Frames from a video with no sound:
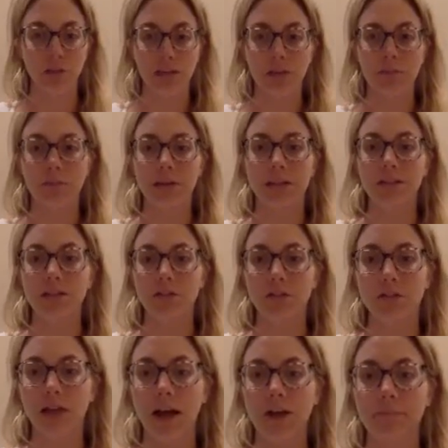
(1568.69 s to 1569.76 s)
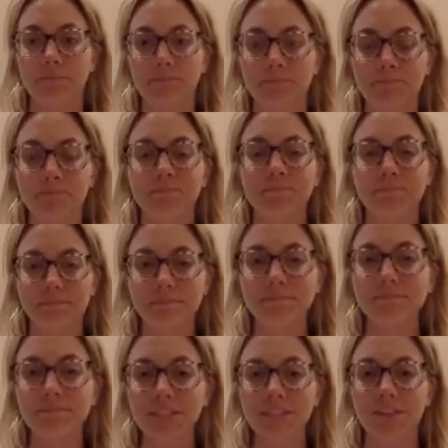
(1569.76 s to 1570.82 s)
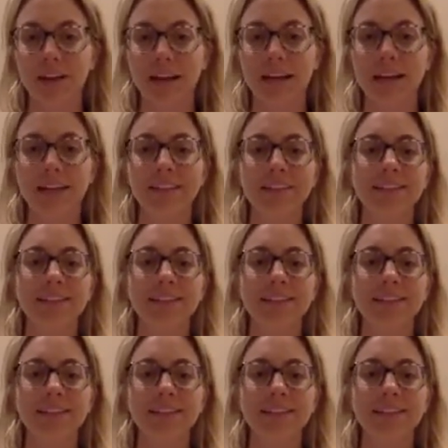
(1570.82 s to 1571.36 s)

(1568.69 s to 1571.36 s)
it can be to do that. Okay?